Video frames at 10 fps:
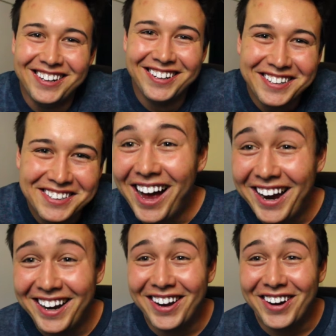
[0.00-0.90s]

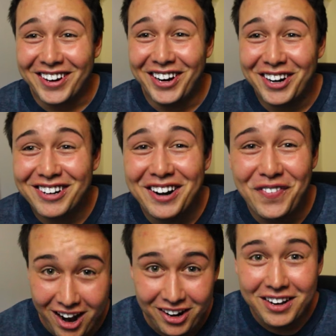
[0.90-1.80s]
I look
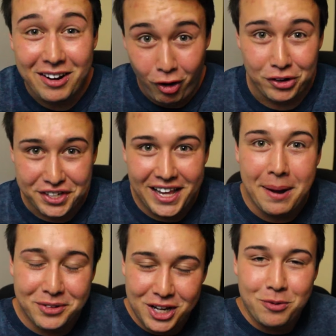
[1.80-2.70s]
horrific. I look like Ross in
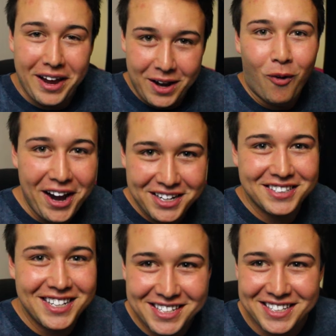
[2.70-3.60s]
the episode where he
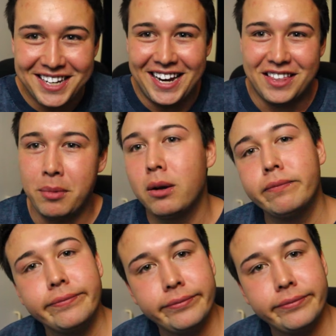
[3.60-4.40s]
whitened his teeth. I'm like...